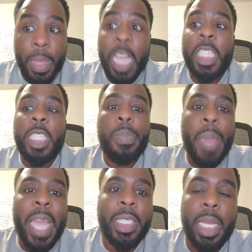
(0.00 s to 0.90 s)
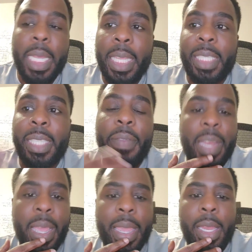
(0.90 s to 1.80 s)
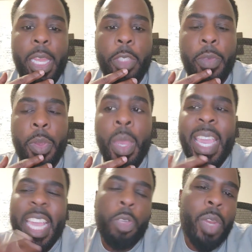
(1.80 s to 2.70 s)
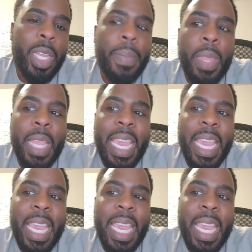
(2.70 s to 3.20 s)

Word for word: especially this 7 day NCLEX review. It's really